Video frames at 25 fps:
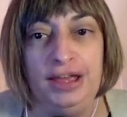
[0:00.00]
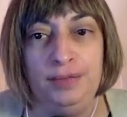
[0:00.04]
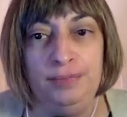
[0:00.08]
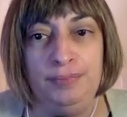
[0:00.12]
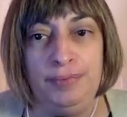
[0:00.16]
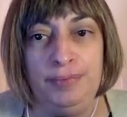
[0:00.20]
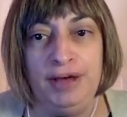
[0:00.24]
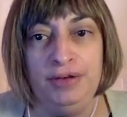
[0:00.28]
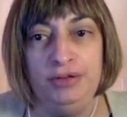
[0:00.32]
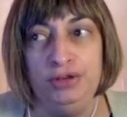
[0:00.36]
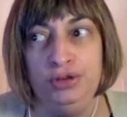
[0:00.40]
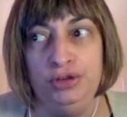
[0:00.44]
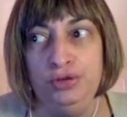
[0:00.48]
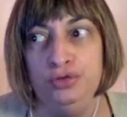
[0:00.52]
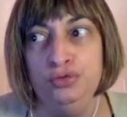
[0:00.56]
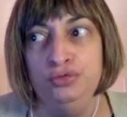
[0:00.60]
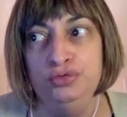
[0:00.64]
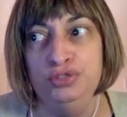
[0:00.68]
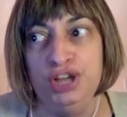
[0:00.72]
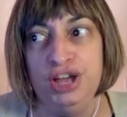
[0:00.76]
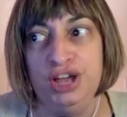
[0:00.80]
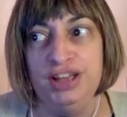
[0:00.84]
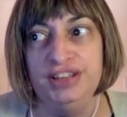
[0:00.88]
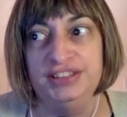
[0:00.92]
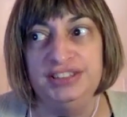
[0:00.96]
about
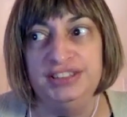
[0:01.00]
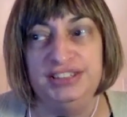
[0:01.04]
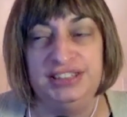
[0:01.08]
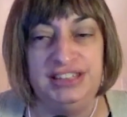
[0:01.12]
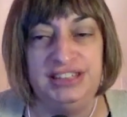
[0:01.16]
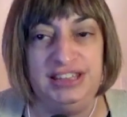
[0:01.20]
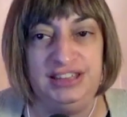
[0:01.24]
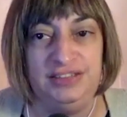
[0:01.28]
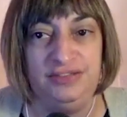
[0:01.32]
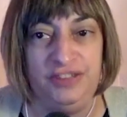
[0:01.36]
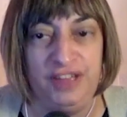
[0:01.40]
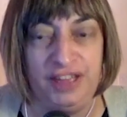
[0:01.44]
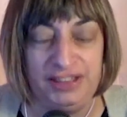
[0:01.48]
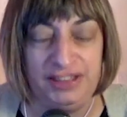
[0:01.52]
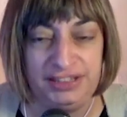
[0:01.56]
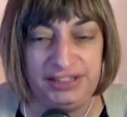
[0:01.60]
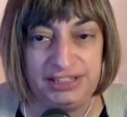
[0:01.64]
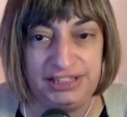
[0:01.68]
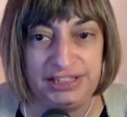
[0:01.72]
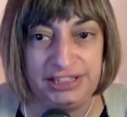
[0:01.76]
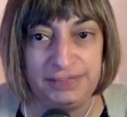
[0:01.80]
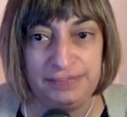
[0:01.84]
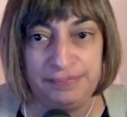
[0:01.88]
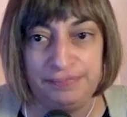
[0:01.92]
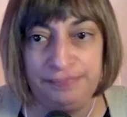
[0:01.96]
Utah's
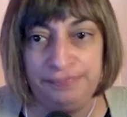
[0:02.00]
defense,